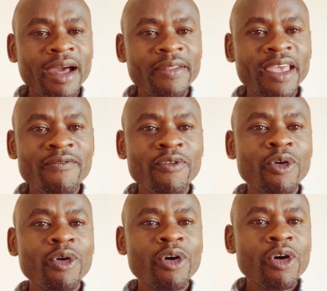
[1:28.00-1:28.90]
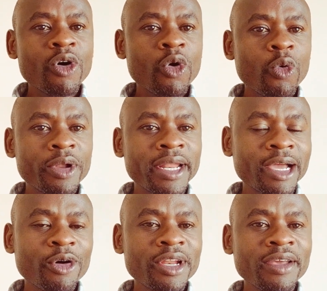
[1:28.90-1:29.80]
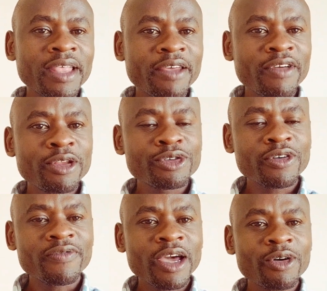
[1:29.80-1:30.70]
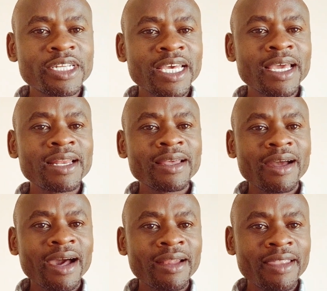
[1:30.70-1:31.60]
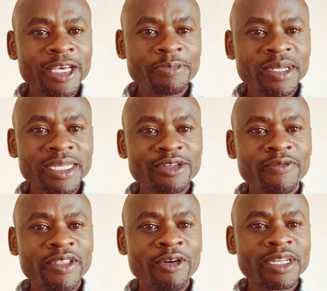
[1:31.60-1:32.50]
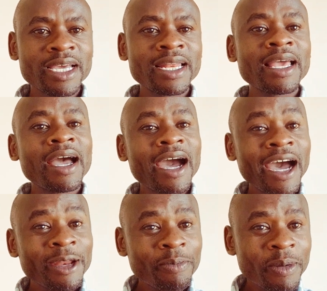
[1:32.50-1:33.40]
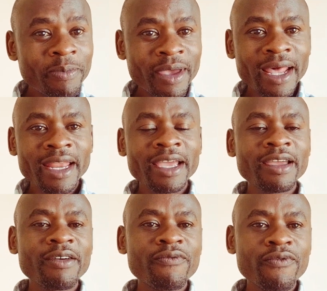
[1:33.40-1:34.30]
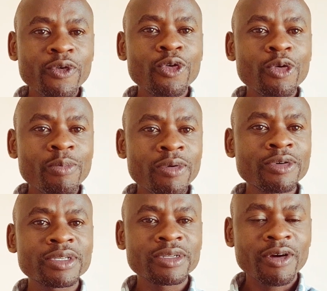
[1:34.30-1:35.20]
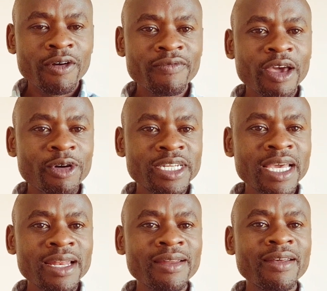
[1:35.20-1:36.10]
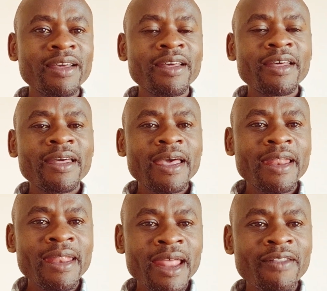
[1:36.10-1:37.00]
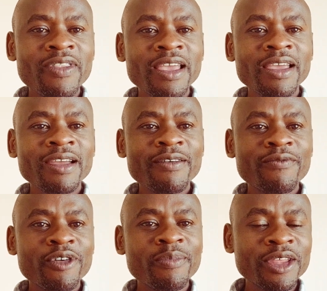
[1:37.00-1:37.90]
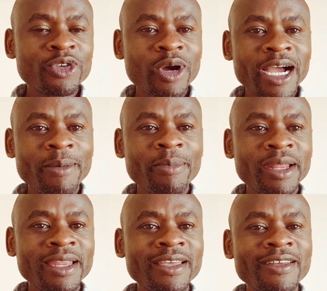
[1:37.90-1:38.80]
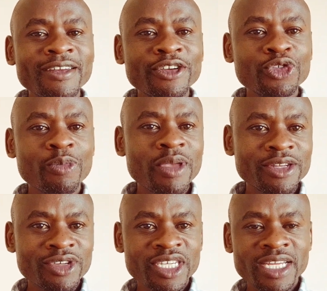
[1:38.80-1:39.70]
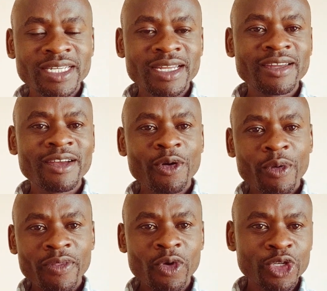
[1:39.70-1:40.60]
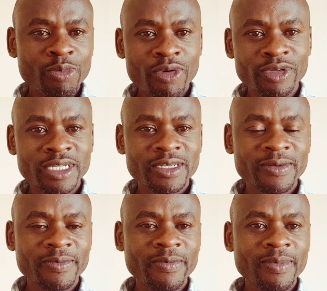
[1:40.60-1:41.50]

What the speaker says: And therefore, when recording the revenues of the hotel and the expenses of the hotel and preparing full books of the hotel, nothing from the tour company should be associated with those books.